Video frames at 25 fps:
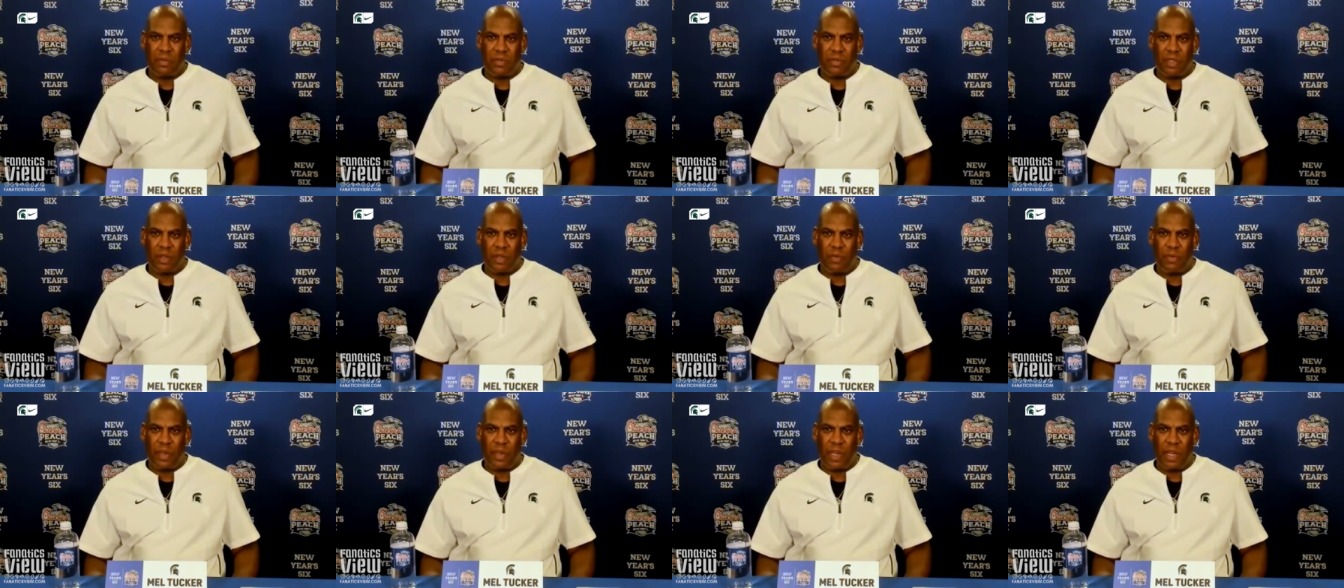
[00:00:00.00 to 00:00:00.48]
you
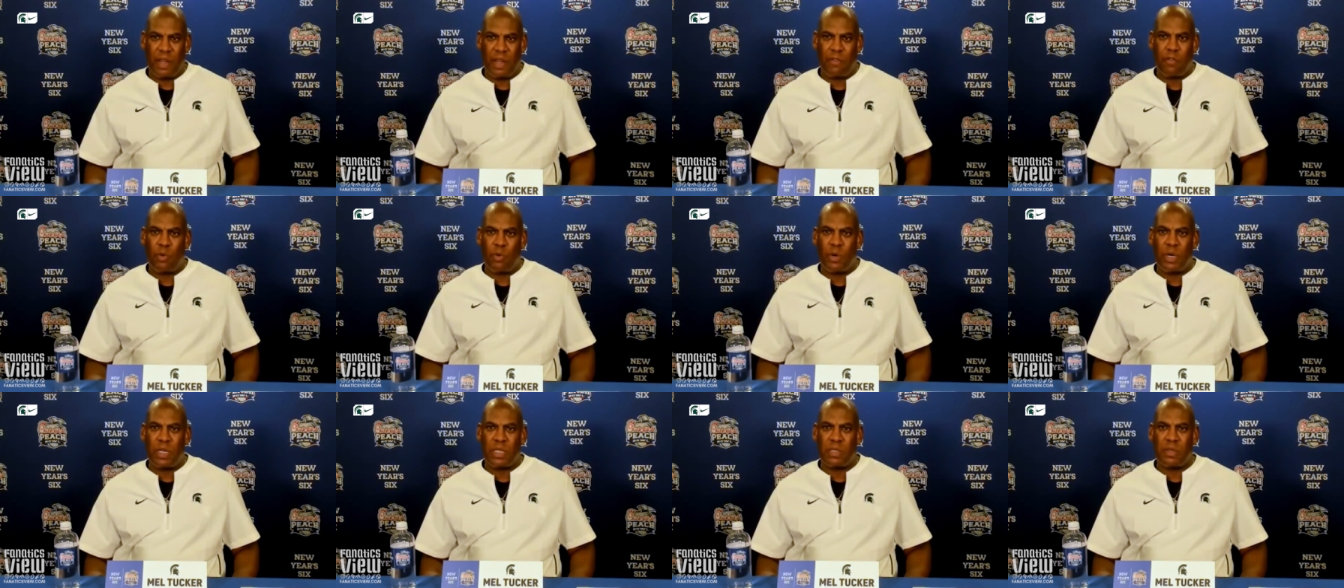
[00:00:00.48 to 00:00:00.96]
know
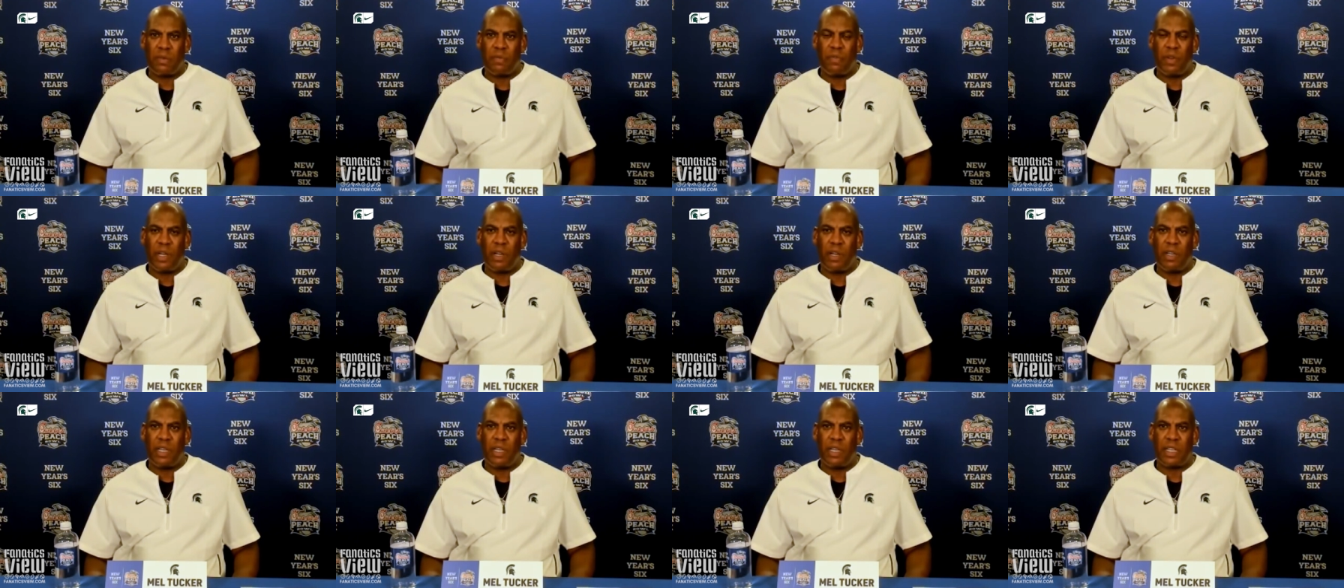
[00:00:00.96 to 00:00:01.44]
everyone's
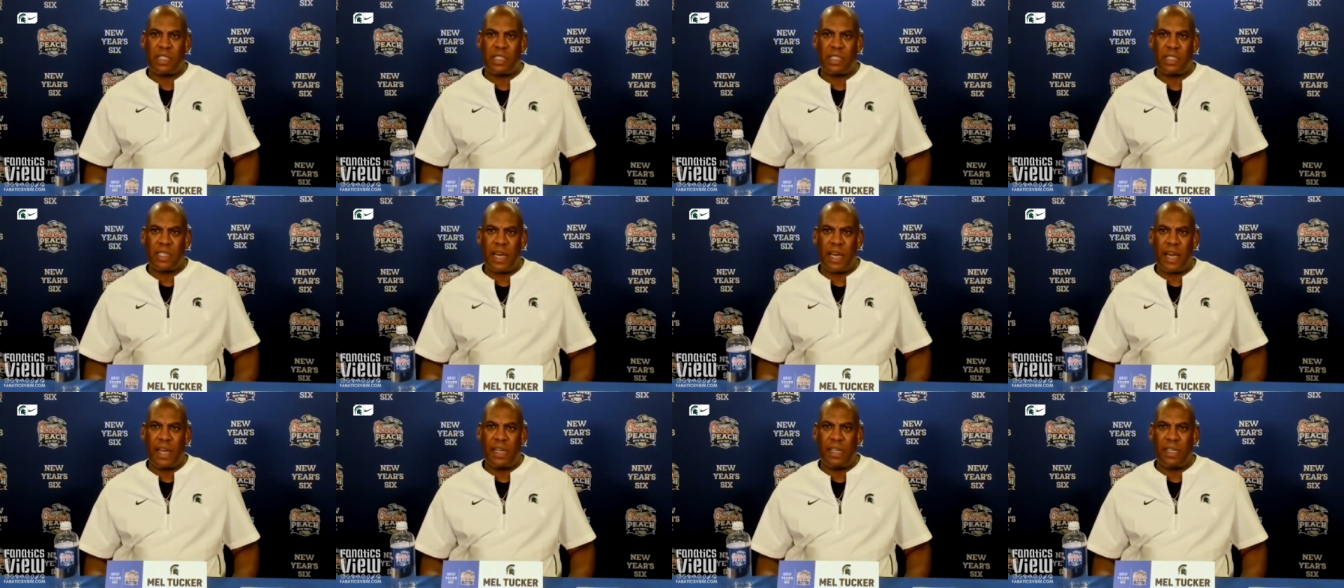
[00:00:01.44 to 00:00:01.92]
very
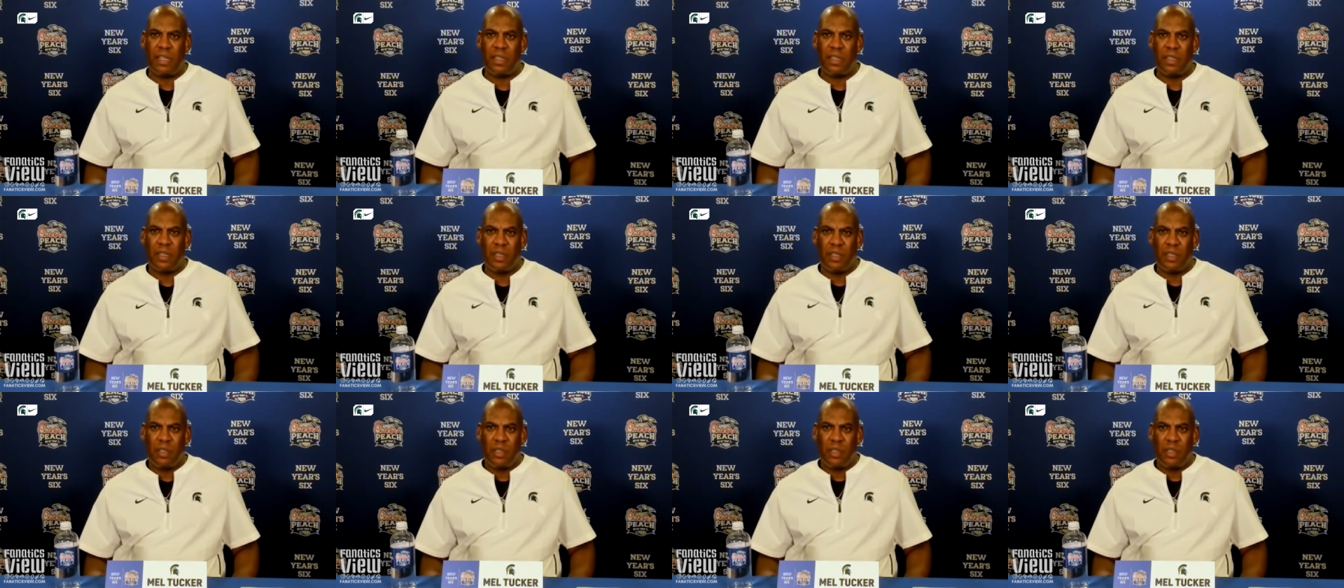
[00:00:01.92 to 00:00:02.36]
excited